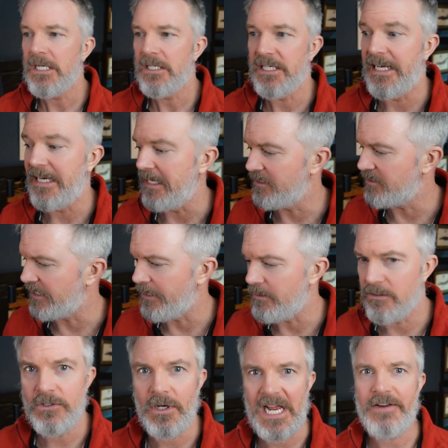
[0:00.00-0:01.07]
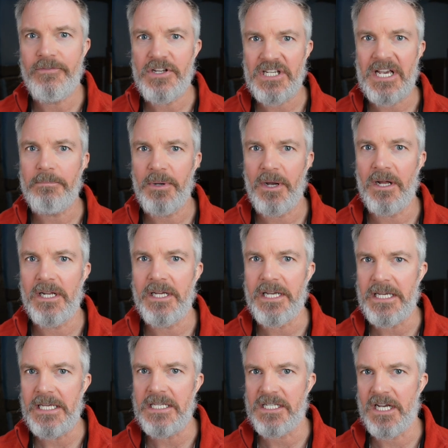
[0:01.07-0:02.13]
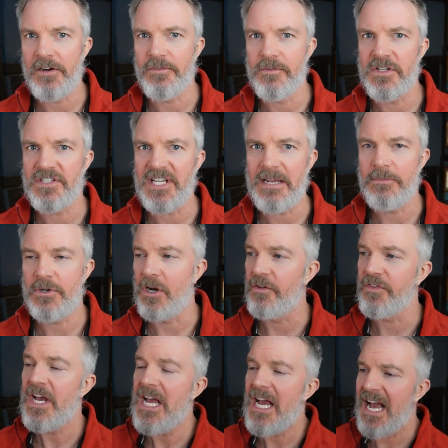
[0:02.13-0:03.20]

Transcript: Yeah, so not every jet pilot is cut from the same cloth.